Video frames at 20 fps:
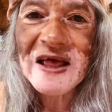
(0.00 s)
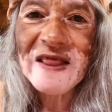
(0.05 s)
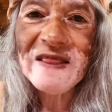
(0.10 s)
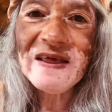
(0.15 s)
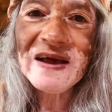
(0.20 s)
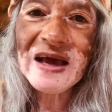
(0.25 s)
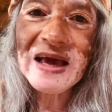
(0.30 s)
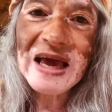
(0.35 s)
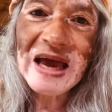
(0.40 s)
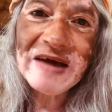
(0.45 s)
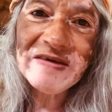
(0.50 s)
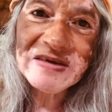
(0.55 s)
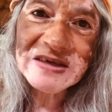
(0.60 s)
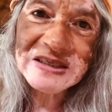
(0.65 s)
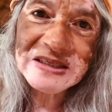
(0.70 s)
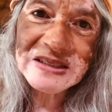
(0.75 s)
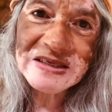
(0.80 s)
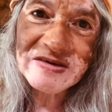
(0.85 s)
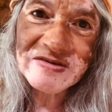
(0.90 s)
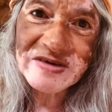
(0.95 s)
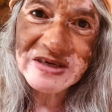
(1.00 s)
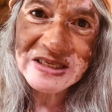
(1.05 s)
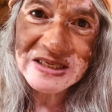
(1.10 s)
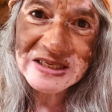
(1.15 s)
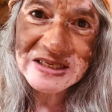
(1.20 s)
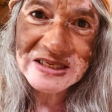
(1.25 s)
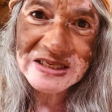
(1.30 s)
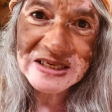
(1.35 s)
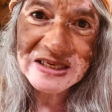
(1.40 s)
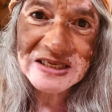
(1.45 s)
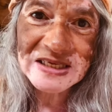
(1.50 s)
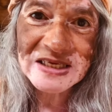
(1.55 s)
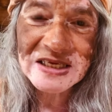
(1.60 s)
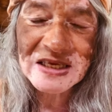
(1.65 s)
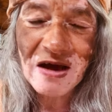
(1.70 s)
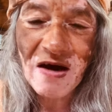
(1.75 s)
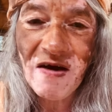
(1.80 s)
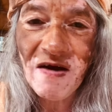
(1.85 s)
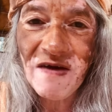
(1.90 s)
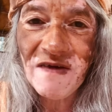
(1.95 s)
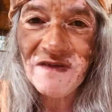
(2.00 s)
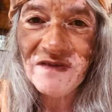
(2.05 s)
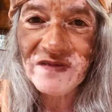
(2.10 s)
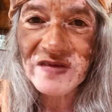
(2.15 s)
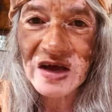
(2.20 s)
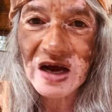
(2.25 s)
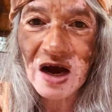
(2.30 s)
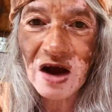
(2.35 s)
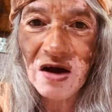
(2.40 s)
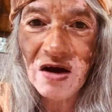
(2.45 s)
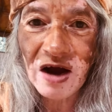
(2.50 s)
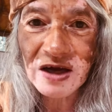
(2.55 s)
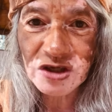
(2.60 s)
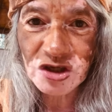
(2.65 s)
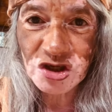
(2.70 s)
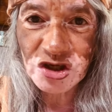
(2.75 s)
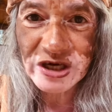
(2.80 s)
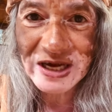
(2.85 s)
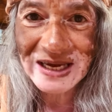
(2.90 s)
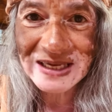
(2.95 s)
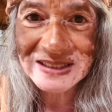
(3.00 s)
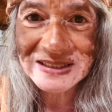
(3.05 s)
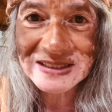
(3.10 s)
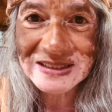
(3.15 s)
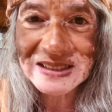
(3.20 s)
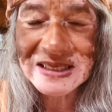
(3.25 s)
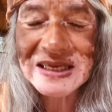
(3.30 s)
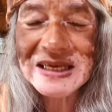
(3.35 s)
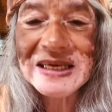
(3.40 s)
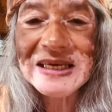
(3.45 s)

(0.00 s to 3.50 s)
the characteristics of a contract